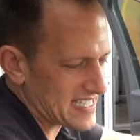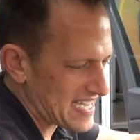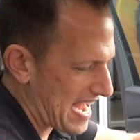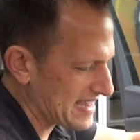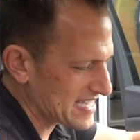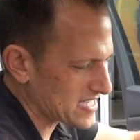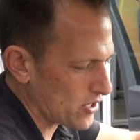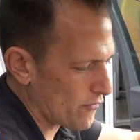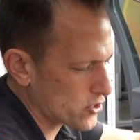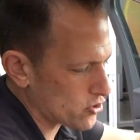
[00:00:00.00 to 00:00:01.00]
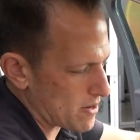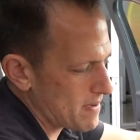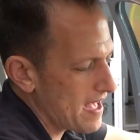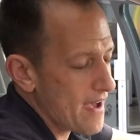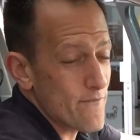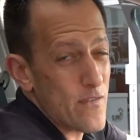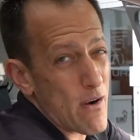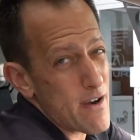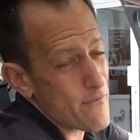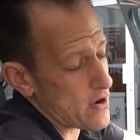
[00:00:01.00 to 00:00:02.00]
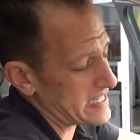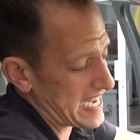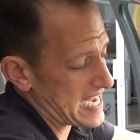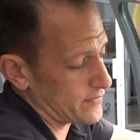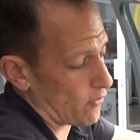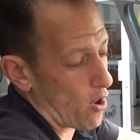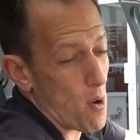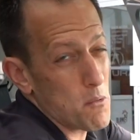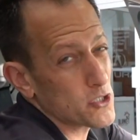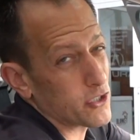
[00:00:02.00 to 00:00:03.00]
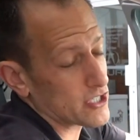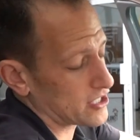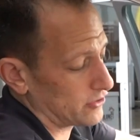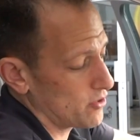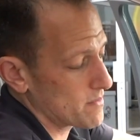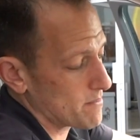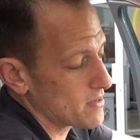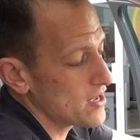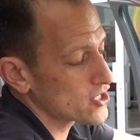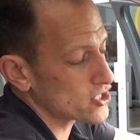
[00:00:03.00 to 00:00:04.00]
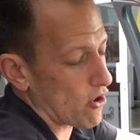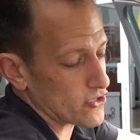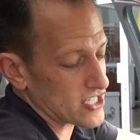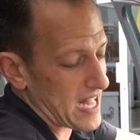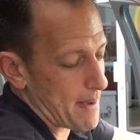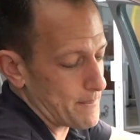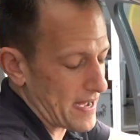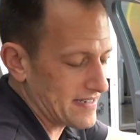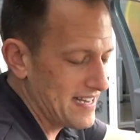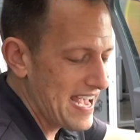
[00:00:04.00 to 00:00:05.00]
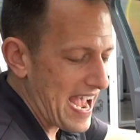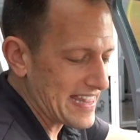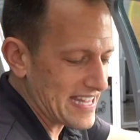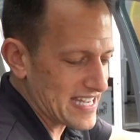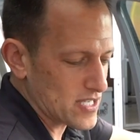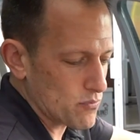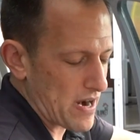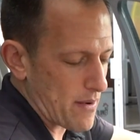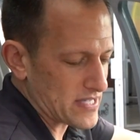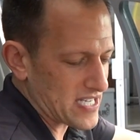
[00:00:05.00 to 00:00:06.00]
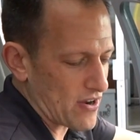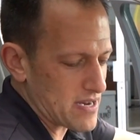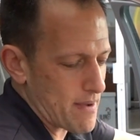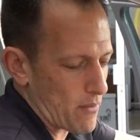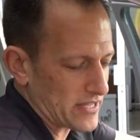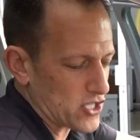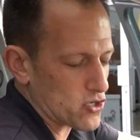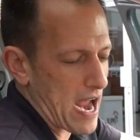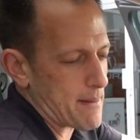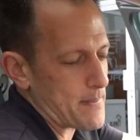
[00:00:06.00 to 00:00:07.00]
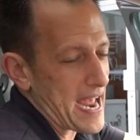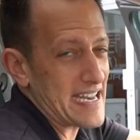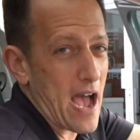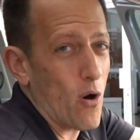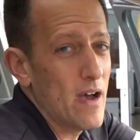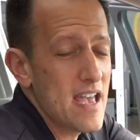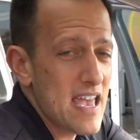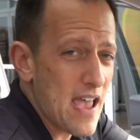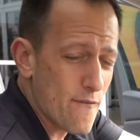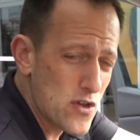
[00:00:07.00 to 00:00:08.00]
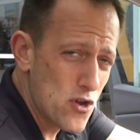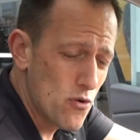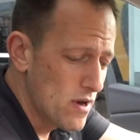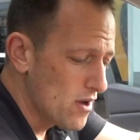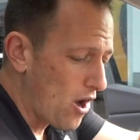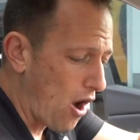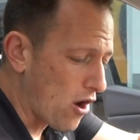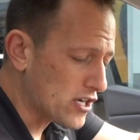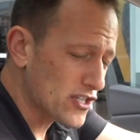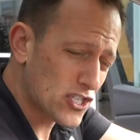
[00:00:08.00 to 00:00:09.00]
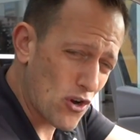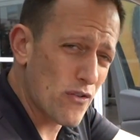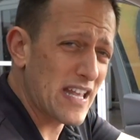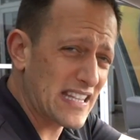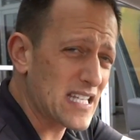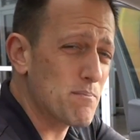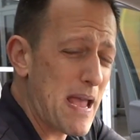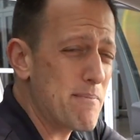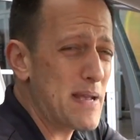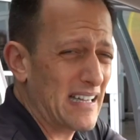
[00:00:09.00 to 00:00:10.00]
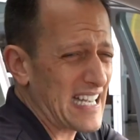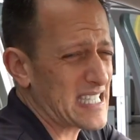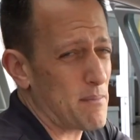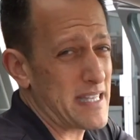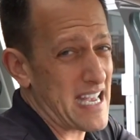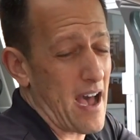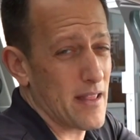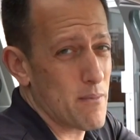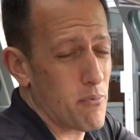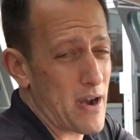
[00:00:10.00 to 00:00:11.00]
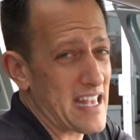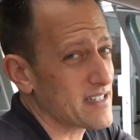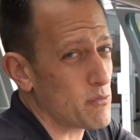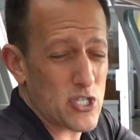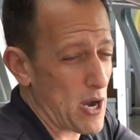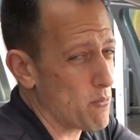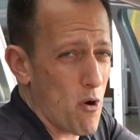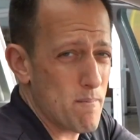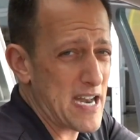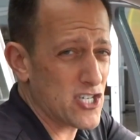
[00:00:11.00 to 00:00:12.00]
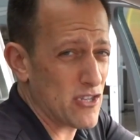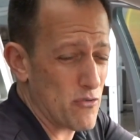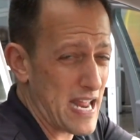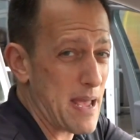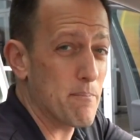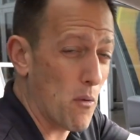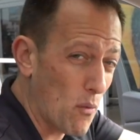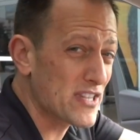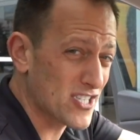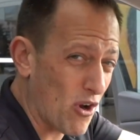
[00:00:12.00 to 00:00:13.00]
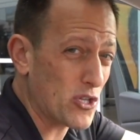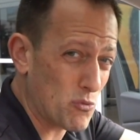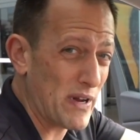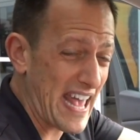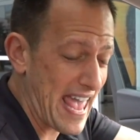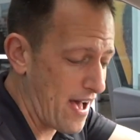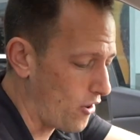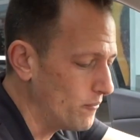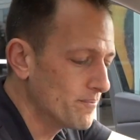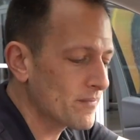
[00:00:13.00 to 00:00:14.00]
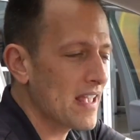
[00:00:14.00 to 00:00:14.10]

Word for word: is and the silver trim. Very, very tasteful. Almost looks aluminum start stop button. And then this is what I was telling you about with the trackpad. Now, if you are concerned that this may be like some of the other brands, which I won't mention their name, but one starts with an L